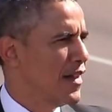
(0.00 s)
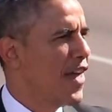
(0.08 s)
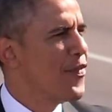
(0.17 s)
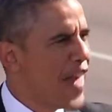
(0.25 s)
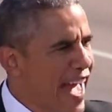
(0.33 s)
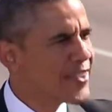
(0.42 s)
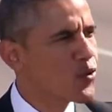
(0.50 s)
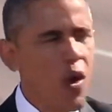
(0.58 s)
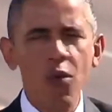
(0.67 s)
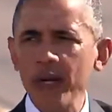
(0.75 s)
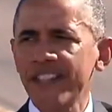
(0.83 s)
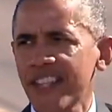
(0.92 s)
And that's
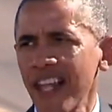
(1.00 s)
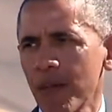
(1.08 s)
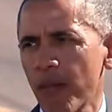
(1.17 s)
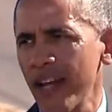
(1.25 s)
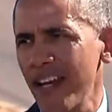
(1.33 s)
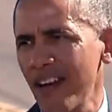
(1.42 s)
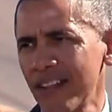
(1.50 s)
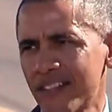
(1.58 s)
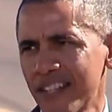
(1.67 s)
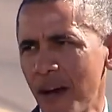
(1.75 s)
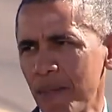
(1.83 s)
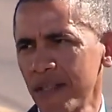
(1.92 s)
what we celebrate here in
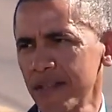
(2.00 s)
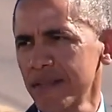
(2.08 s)
Selma.